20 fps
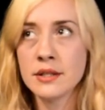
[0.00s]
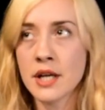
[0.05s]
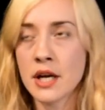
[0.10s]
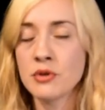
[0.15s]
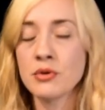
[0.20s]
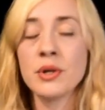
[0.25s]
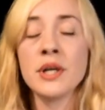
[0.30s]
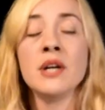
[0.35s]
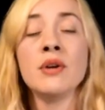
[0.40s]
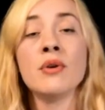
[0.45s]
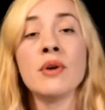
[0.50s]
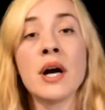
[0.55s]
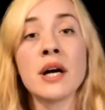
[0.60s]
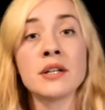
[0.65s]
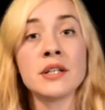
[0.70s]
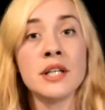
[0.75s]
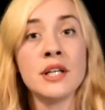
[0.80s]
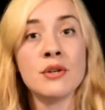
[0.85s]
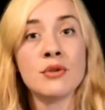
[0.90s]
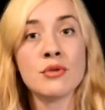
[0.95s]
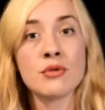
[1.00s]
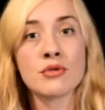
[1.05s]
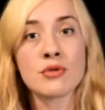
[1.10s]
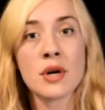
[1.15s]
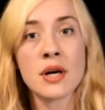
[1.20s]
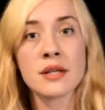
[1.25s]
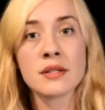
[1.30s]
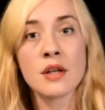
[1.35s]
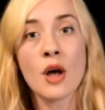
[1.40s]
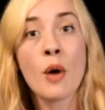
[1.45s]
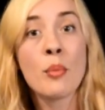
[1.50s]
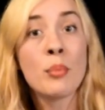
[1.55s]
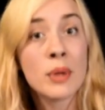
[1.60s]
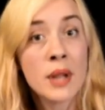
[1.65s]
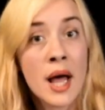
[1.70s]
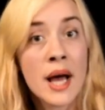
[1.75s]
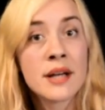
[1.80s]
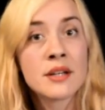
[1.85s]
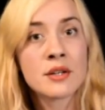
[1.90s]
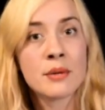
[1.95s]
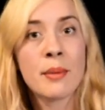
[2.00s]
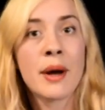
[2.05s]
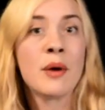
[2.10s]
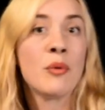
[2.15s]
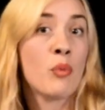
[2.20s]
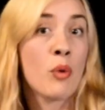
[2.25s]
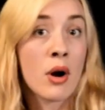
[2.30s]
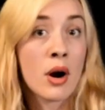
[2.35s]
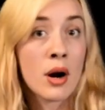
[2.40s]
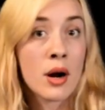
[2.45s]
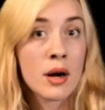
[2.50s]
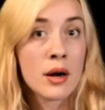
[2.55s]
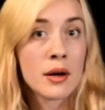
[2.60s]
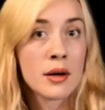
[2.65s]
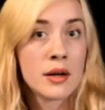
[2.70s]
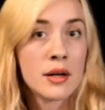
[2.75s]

tetrahedron octahedron truss apply to my work?